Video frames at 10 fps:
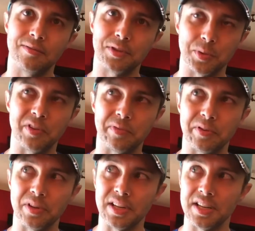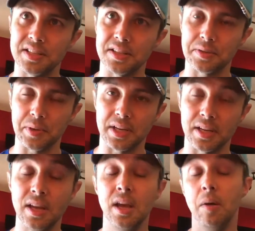which would have been really nice this
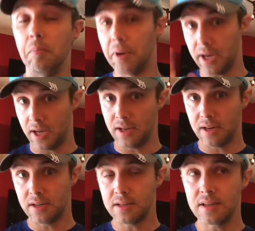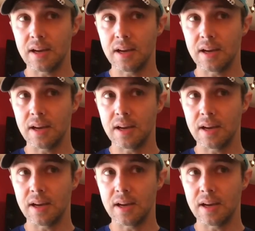weekend, but